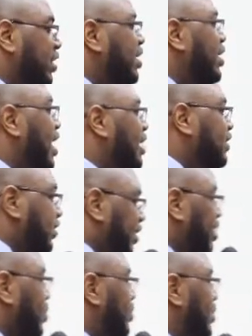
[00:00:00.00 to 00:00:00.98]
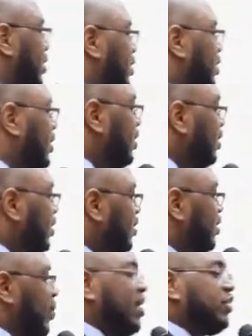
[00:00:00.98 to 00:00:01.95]
a good night's sleep,
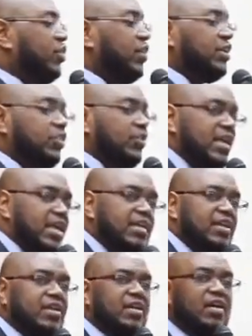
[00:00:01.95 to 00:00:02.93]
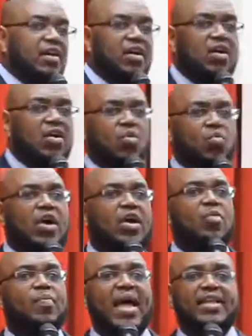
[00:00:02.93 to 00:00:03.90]
to make sure that you eat a
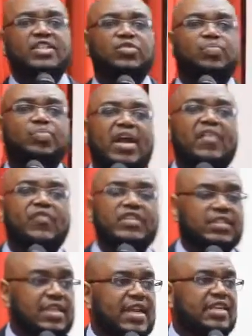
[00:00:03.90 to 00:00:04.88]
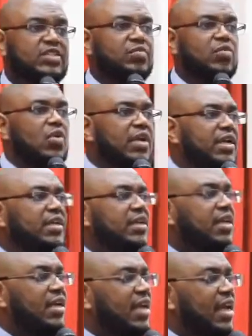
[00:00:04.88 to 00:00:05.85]
well-balanced breakfast the next morning,
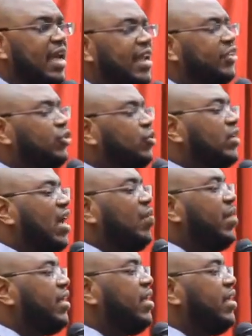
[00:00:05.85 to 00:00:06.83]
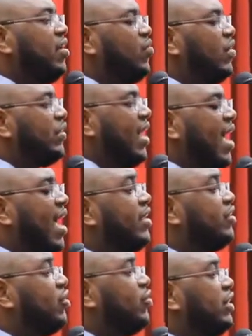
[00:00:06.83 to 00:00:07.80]
and that you come in here with the
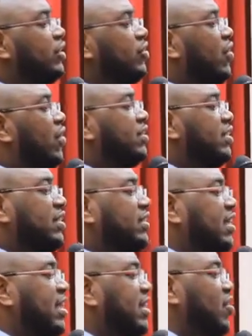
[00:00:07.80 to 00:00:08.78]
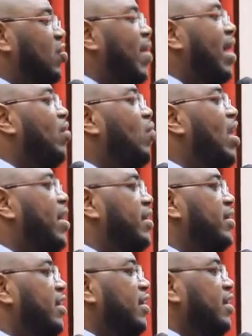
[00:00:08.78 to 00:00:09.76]
attitude that you're going to succeed no matter
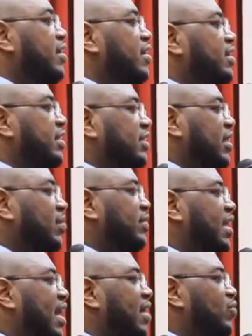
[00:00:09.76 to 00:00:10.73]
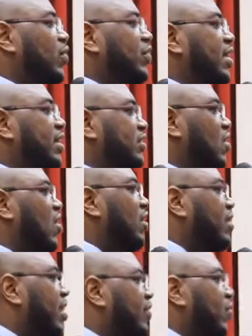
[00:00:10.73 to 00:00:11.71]
what. See, sometimes we think it's
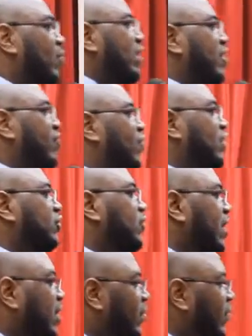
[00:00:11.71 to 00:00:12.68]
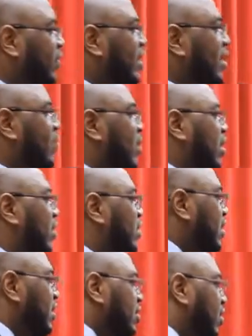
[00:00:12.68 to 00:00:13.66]
all or nothing. We get frustrated and we think, well,
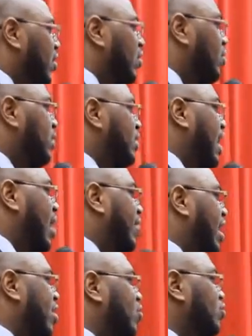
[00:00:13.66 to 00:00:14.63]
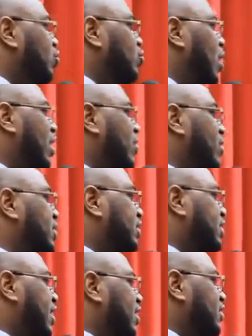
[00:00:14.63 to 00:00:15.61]
I'm not going to do well on
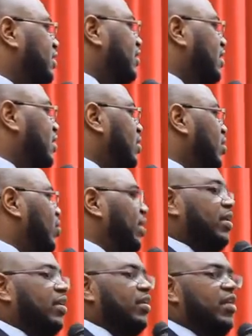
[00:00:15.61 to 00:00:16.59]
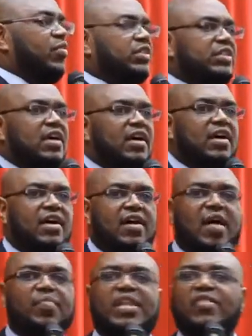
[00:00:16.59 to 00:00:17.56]
this test. But it was,
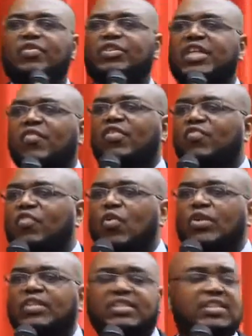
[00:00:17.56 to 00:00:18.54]
I believe it was Henry Ford that